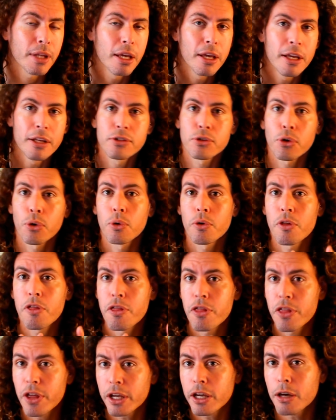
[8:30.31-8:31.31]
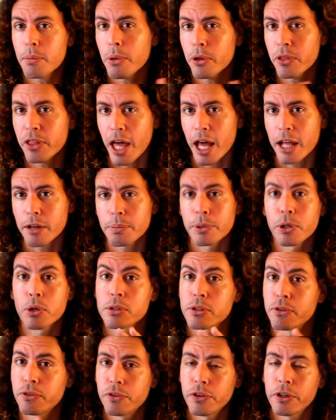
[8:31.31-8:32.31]
So think about that, because
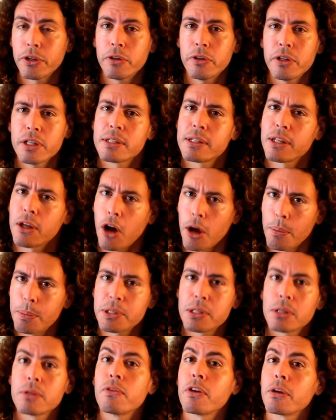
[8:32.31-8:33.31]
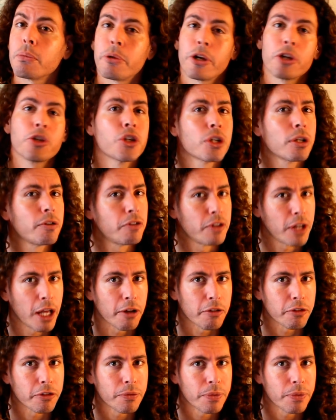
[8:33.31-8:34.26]
fear is the opposite vibration of love.